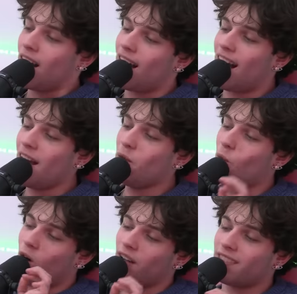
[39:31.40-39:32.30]
I
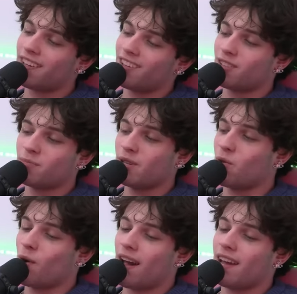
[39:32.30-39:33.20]
want there to be
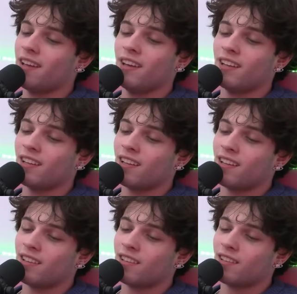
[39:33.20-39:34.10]
a way
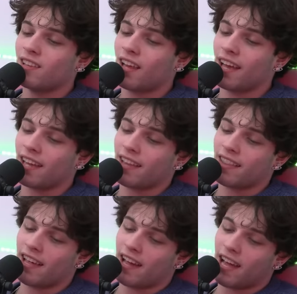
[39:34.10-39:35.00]
like
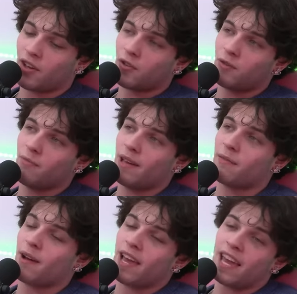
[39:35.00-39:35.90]
that I could
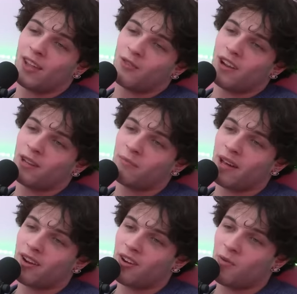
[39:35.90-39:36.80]
make my handwriting
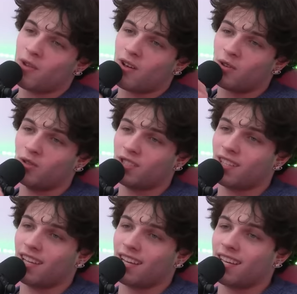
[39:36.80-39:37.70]
better without
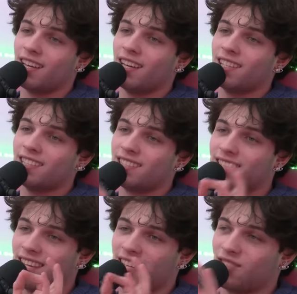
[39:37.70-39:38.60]
using like
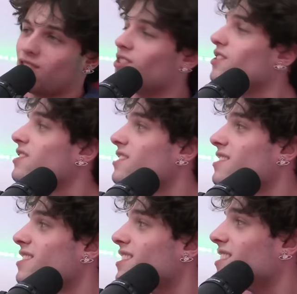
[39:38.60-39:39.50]
stencils
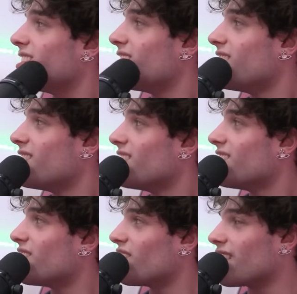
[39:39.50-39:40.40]

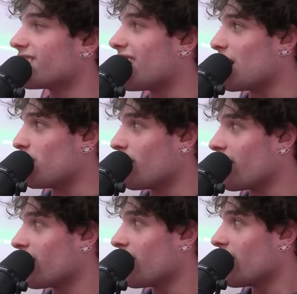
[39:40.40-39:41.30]
or like
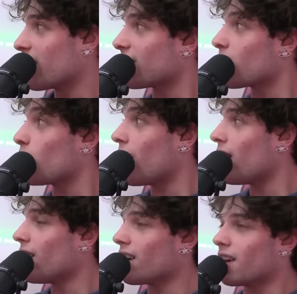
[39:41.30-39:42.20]
typing. Cause like when
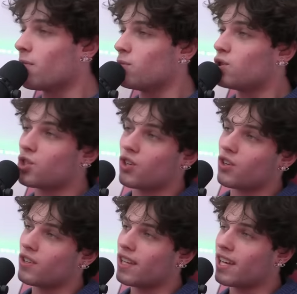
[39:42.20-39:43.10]
I like am
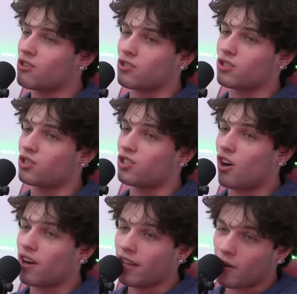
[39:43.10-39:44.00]
journaling or just
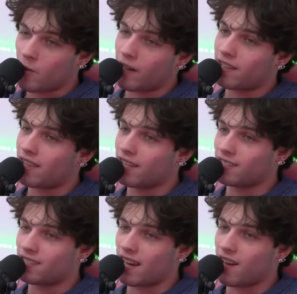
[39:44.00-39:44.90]
jotting quick
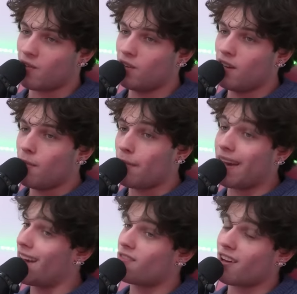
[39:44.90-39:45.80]
things down, my
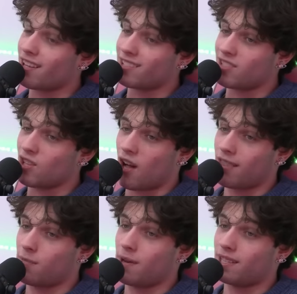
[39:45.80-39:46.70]
handwriting is
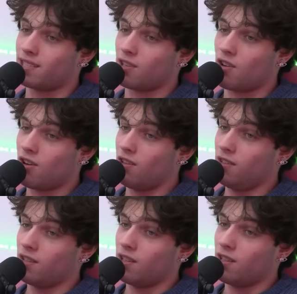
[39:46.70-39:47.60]
not the best at
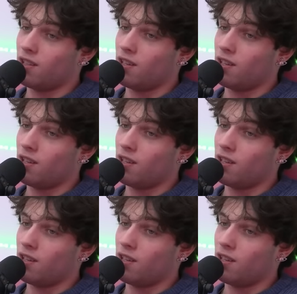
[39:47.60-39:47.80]
all. Yeah.